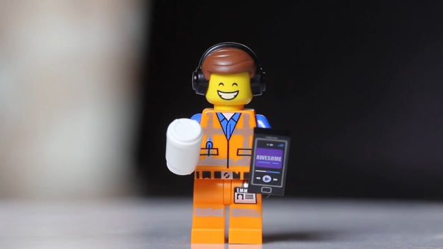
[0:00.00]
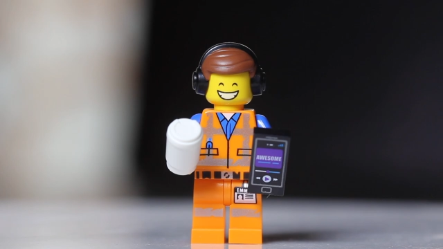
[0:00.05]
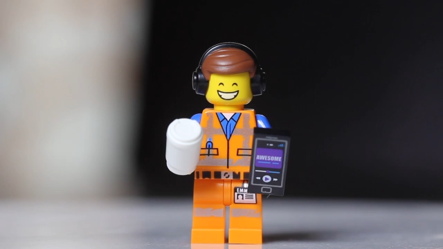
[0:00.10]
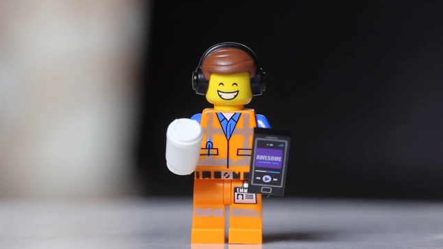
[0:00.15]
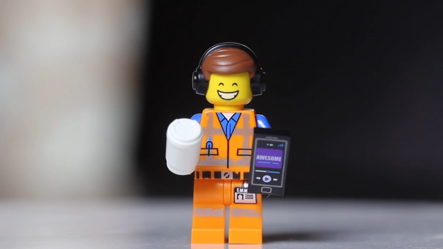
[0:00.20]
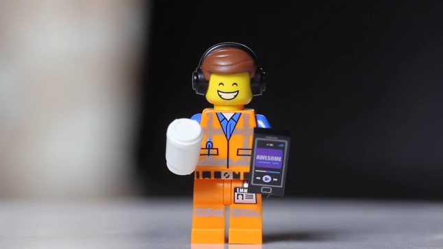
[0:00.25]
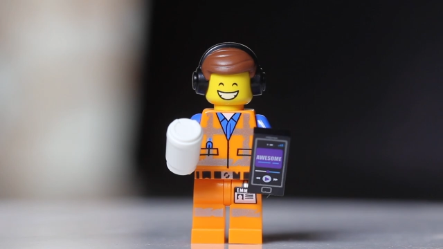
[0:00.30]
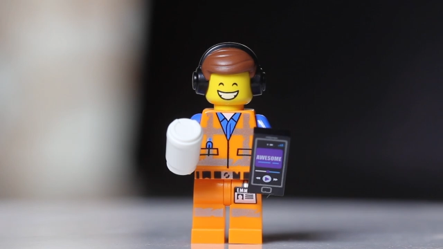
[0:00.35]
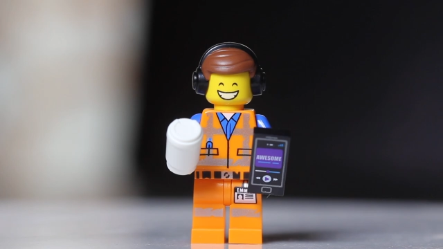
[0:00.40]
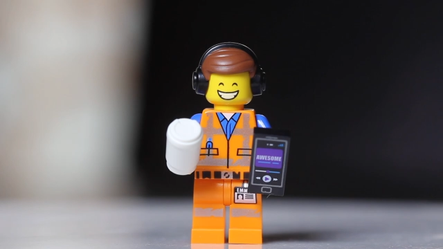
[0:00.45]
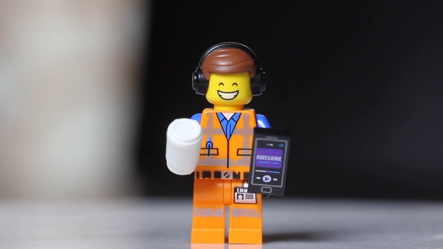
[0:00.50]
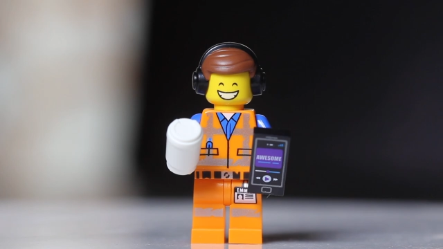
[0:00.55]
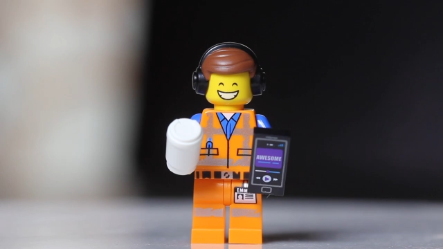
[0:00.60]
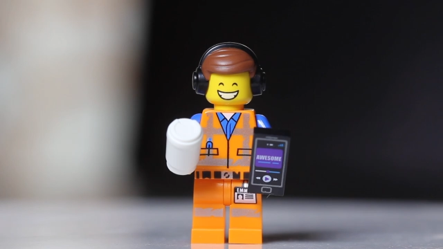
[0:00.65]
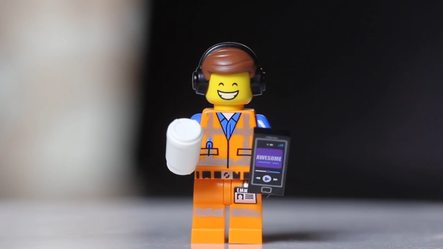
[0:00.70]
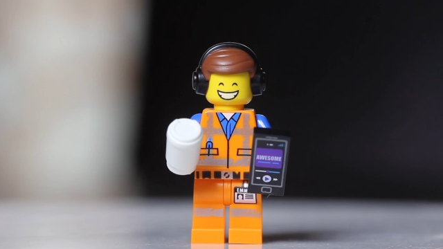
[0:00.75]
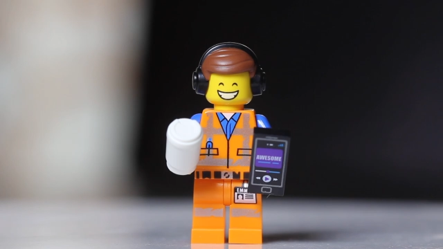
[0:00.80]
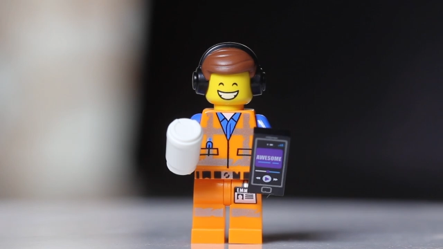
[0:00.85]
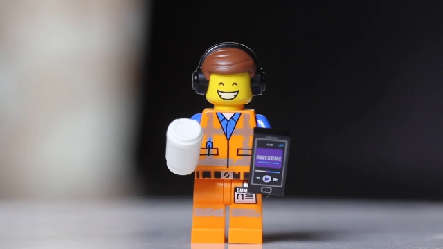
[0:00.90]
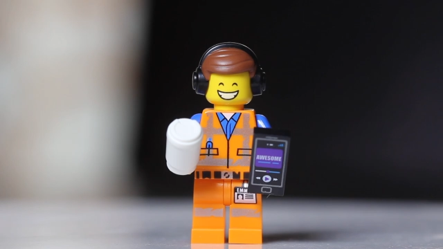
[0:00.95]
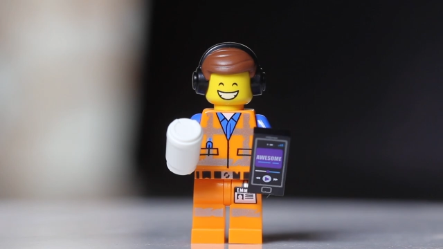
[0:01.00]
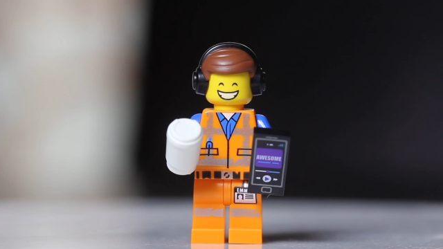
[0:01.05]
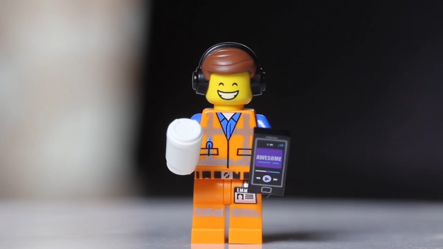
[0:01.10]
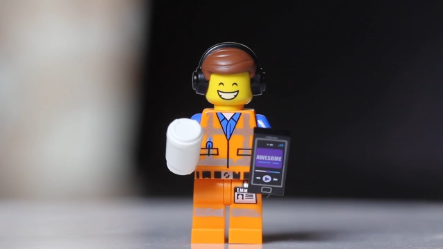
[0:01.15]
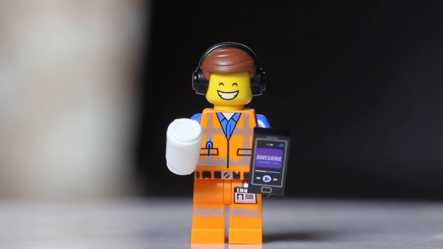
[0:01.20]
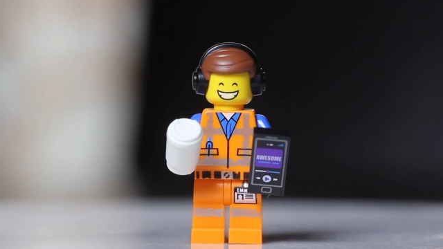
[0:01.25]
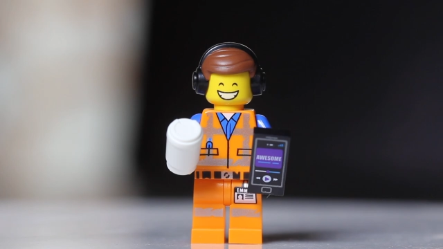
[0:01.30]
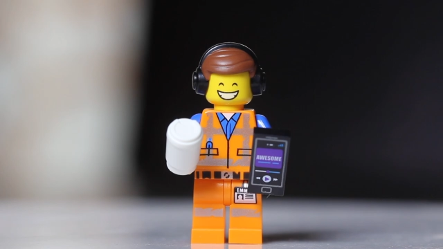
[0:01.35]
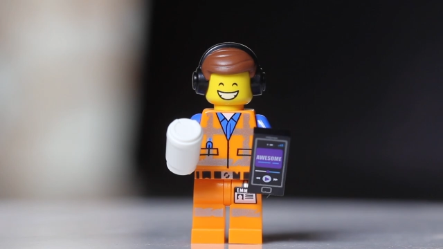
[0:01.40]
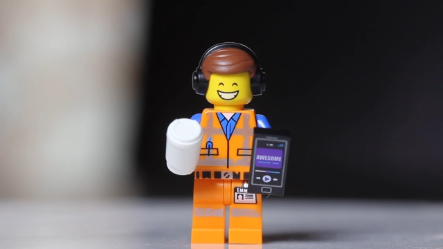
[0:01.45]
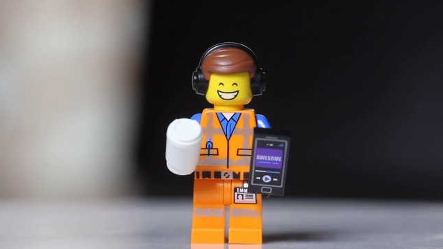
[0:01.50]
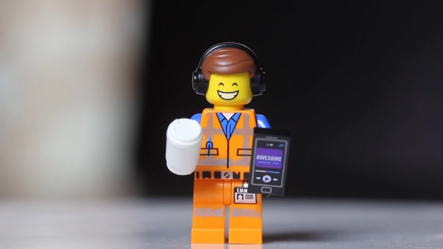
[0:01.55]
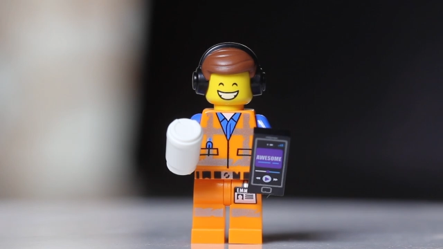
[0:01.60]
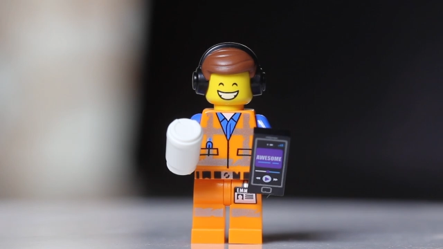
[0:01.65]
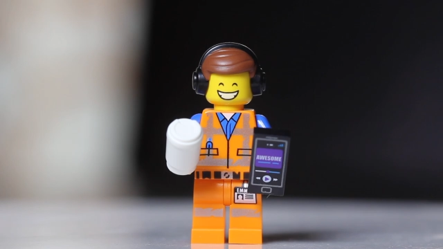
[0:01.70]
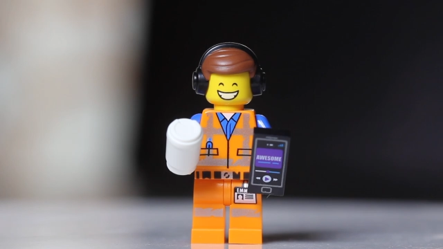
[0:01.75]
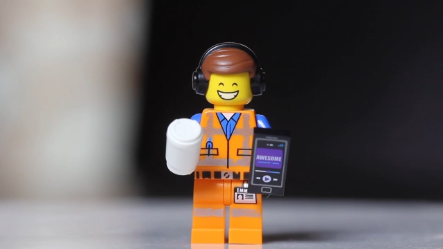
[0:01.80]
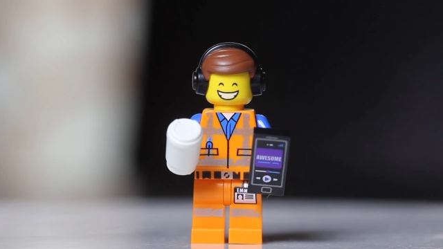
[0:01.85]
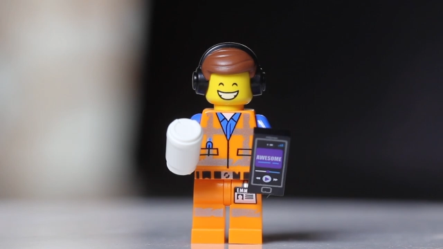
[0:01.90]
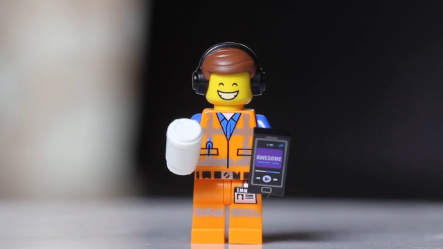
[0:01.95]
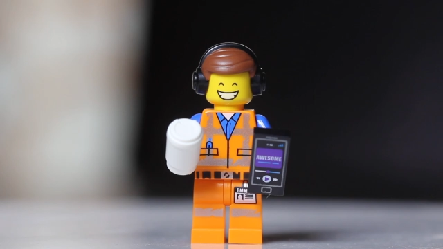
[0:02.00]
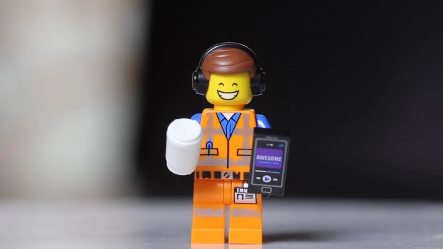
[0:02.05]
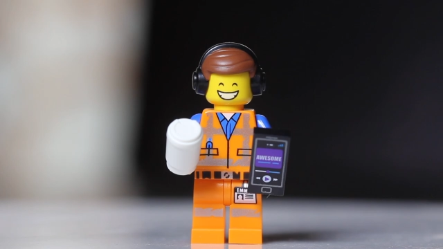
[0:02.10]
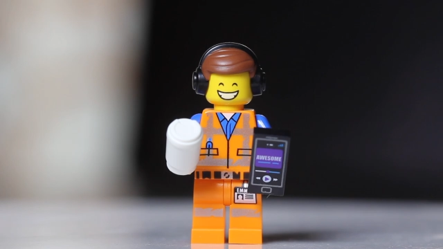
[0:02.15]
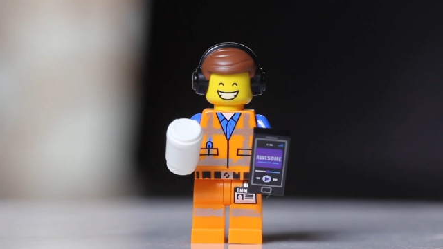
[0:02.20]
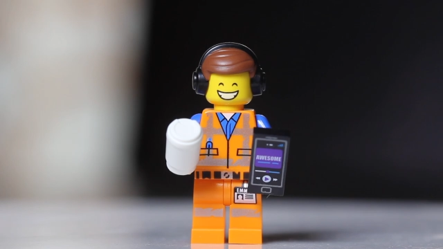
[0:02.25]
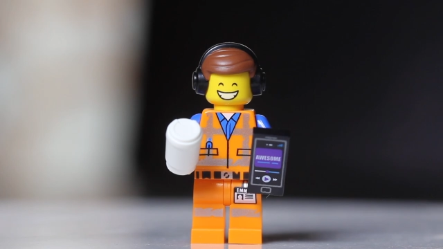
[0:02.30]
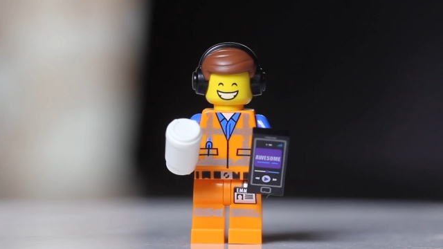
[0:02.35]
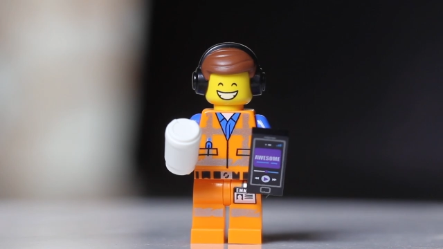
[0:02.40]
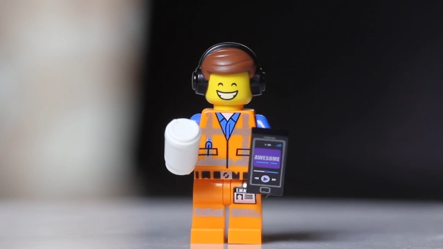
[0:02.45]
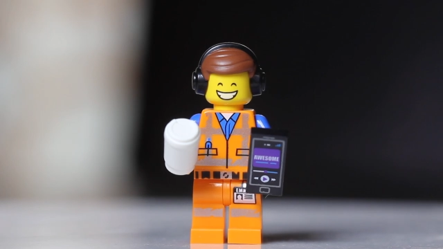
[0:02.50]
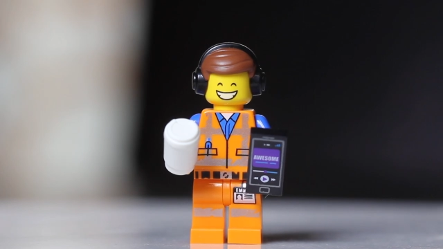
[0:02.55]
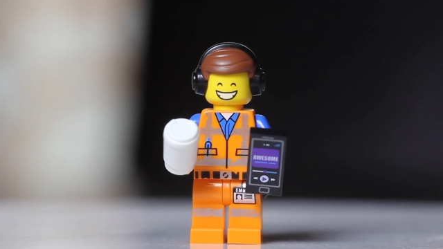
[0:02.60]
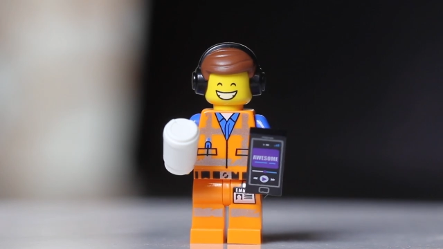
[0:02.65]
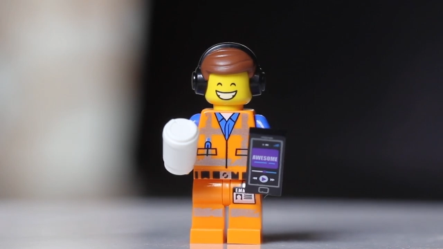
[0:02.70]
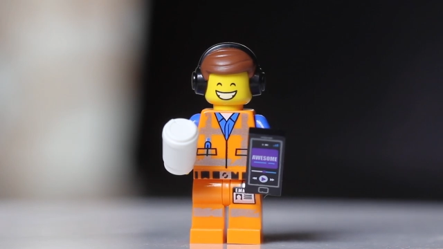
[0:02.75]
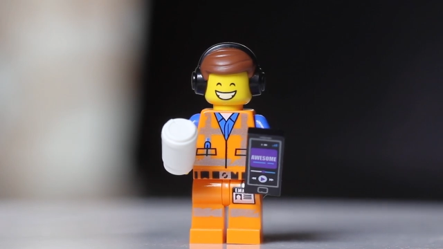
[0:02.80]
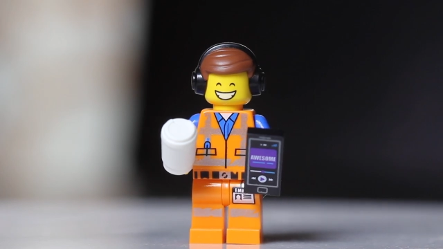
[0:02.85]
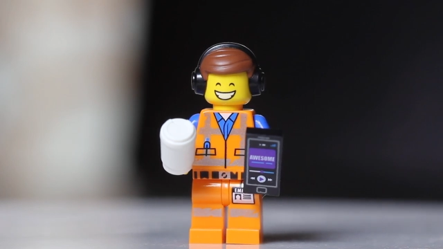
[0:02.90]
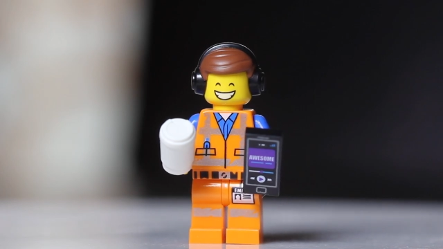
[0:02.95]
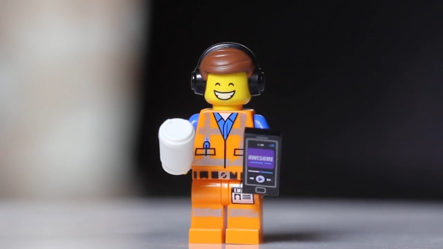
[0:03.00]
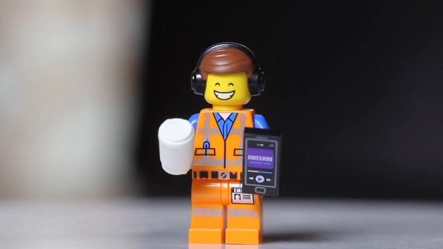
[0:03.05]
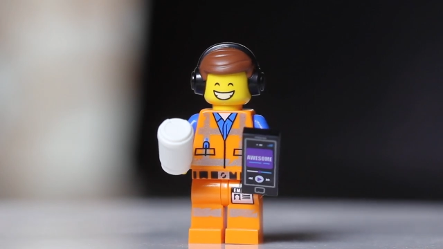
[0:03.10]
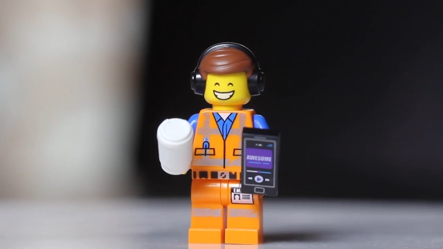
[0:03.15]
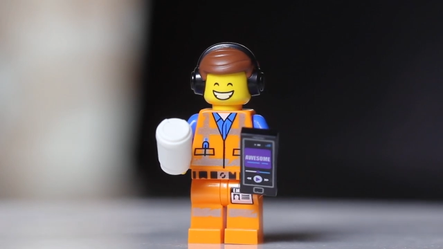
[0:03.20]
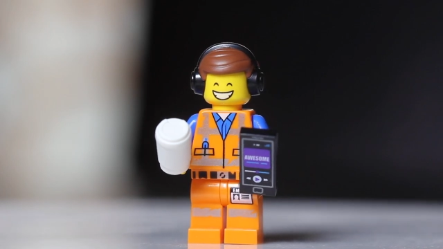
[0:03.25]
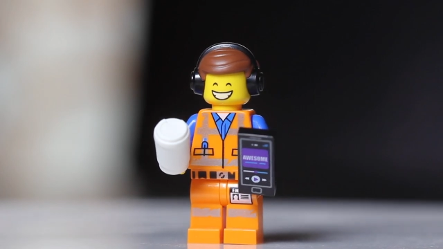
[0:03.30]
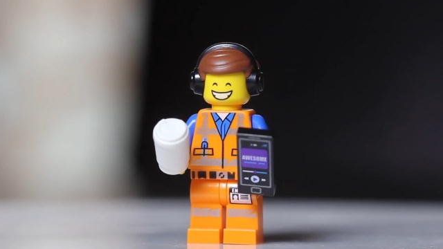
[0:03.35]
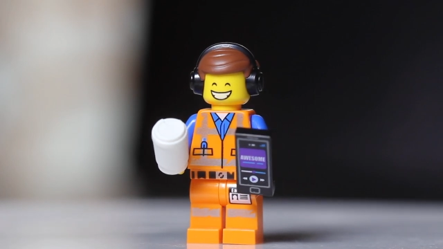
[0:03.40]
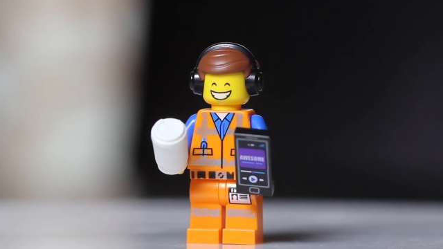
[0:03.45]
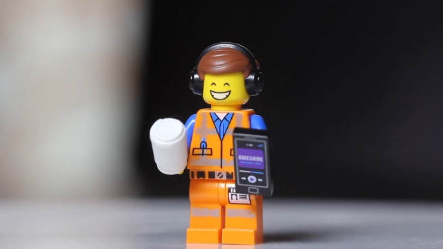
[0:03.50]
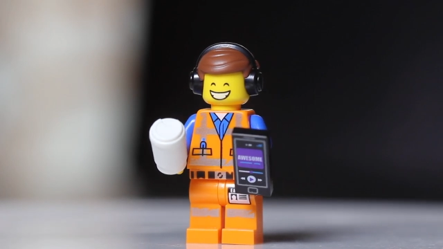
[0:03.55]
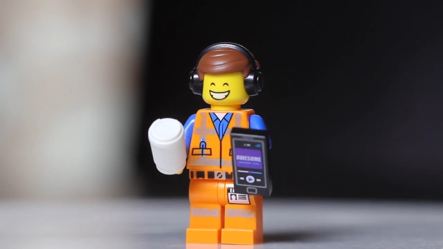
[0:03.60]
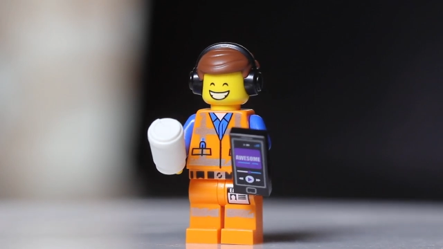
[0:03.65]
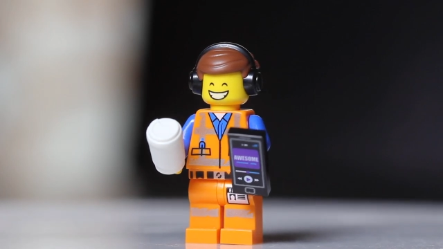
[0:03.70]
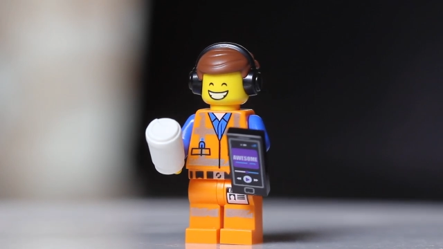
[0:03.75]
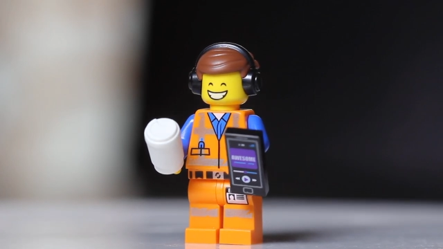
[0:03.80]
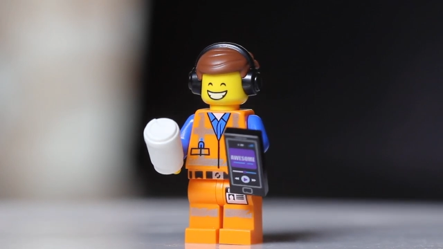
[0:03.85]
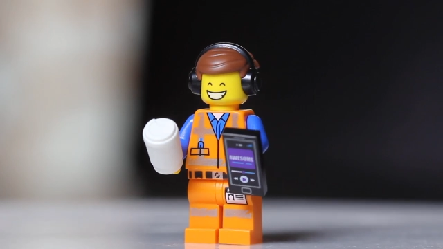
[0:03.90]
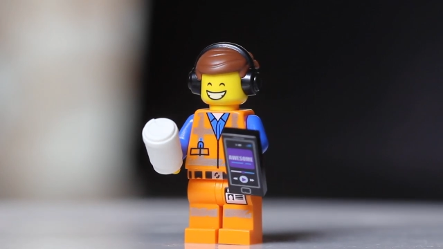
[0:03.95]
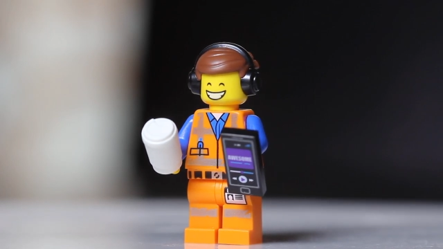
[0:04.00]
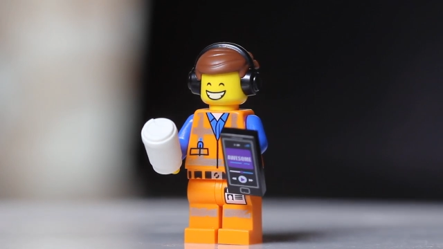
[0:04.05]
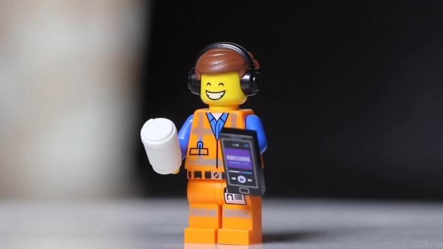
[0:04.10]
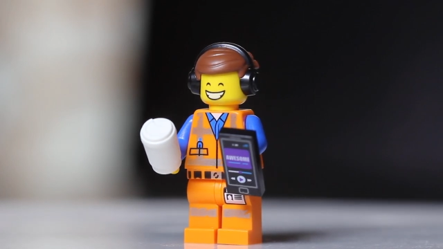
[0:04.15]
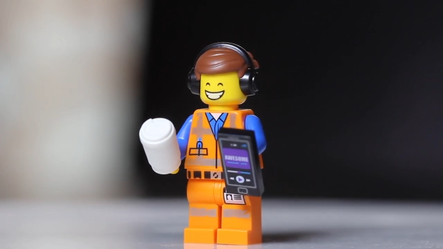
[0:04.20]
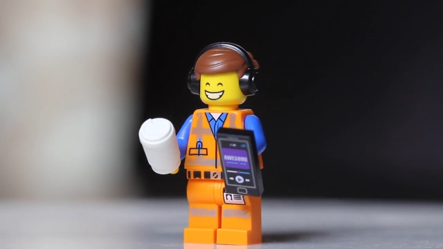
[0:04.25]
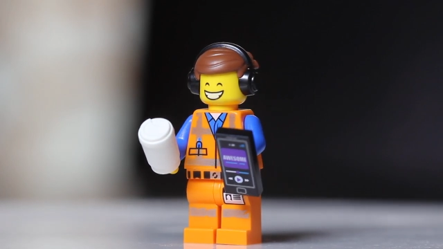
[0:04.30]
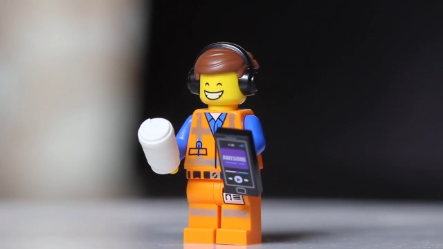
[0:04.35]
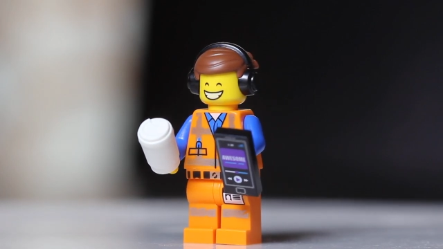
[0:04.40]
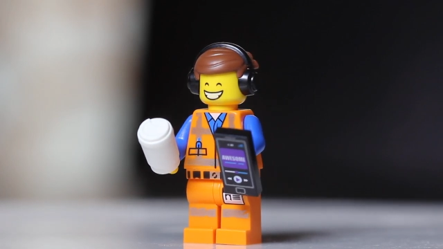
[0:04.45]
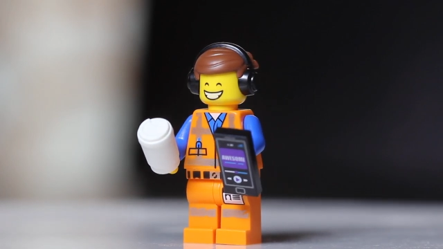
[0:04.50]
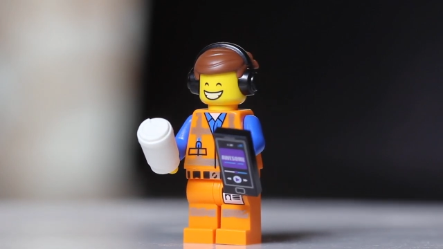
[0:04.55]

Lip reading: (no speaker visible)